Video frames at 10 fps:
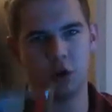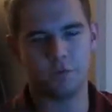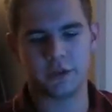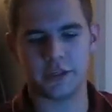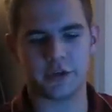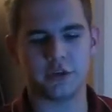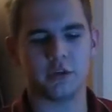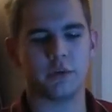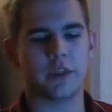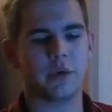Hopefully you can
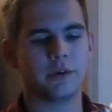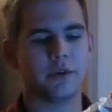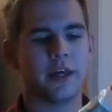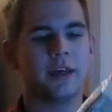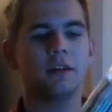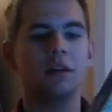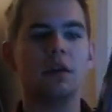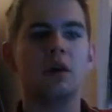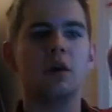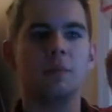do it without doing that.
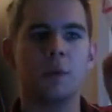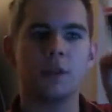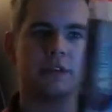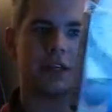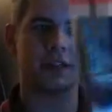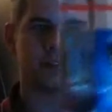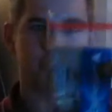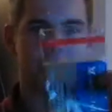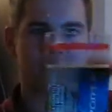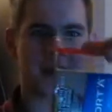Once you get the cigarette